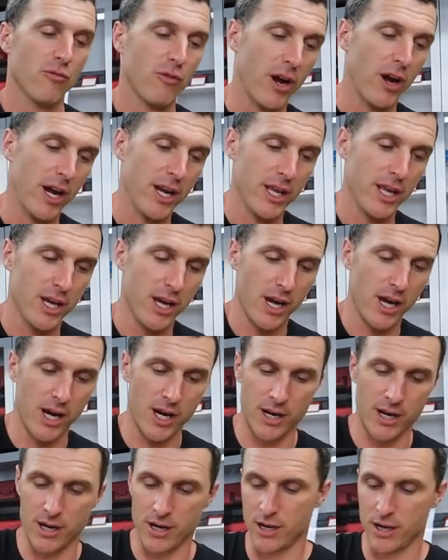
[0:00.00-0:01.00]

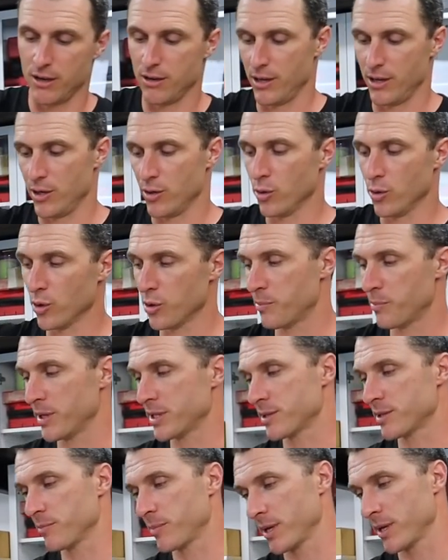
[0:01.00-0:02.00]
radiator, all the
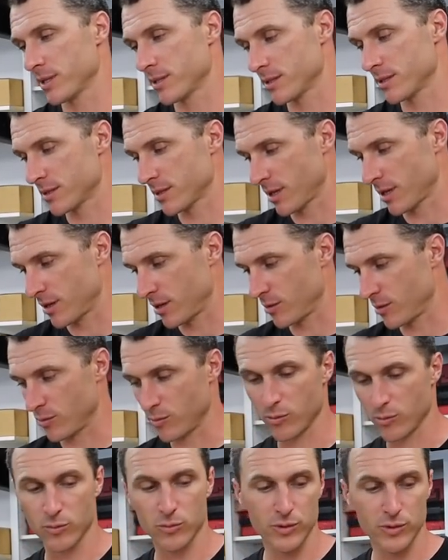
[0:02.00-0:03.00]
bits and pieces that
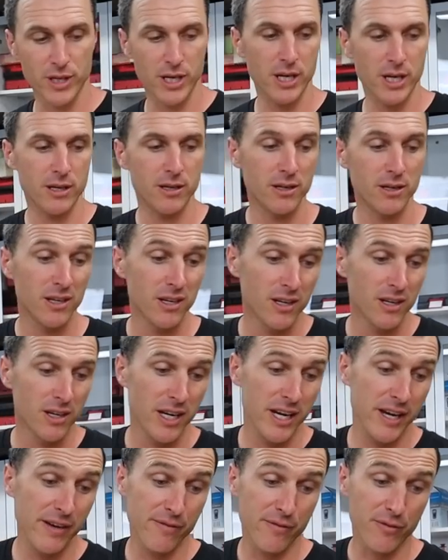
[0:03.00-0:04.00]
you'll need.
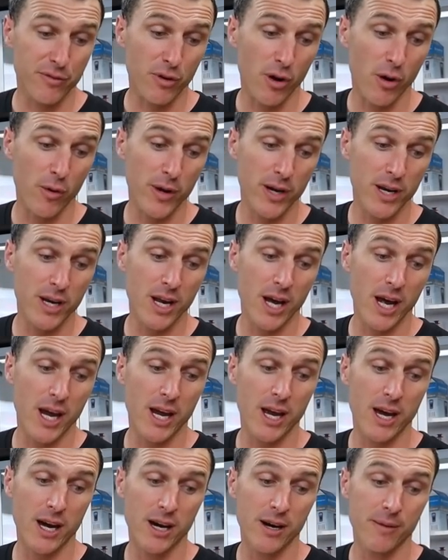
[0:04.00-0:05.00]
Even throw in
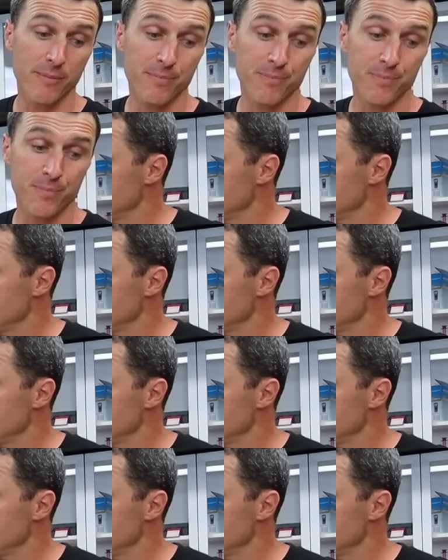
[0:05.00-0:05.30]
a